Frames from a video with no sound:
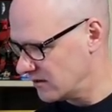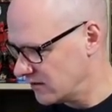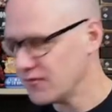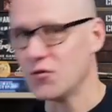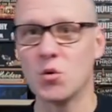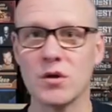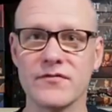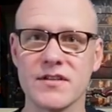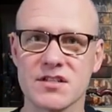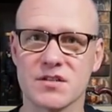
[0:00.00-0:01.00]
Fall
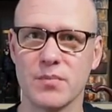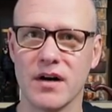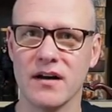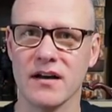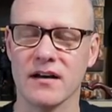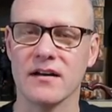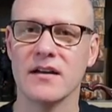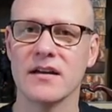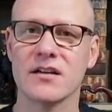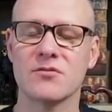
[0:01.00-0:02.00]
of the Spire,
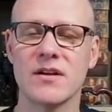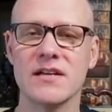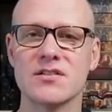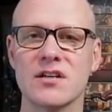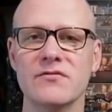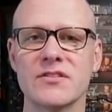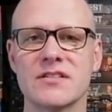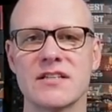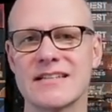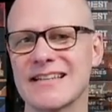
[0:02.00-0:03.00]
and it raised over
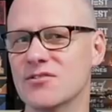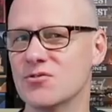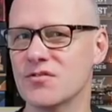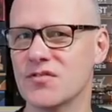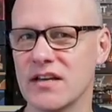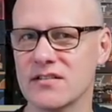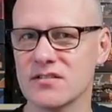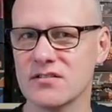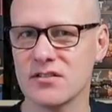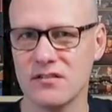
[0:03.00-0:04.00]

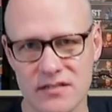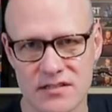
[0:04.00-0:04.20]
$600,000.